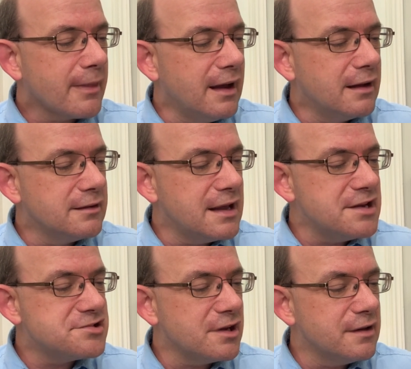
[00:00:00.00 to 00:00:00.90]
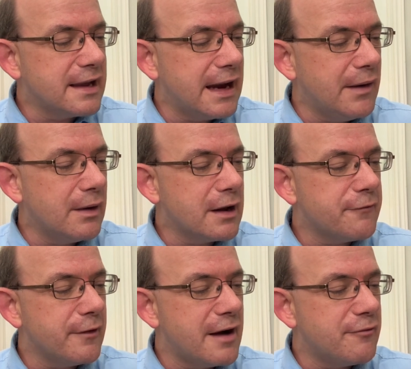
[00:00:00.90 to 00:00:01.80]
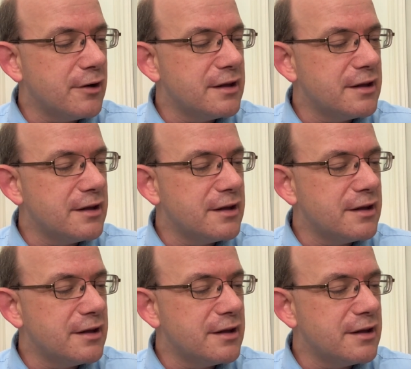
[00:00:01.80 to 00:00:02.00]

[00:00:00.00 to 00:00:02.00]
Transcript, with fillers: and they shall inherit it forever.